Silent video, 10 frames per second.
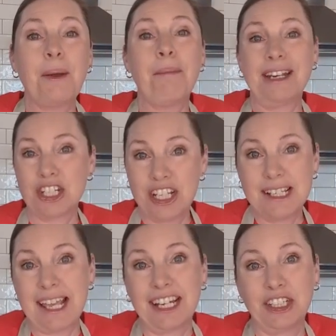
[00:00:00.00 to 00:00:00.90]
but
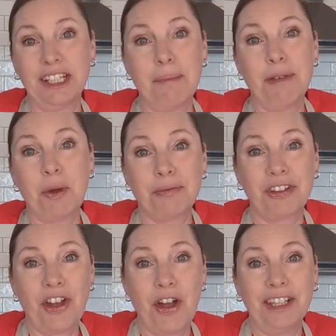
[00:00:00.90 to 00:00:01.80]
she's actually coming home
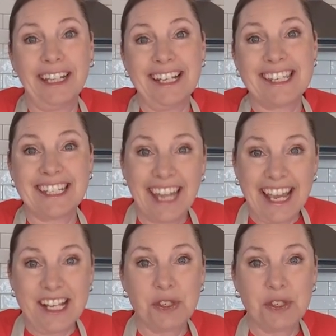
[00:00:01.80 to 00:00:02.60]
for the holidays today.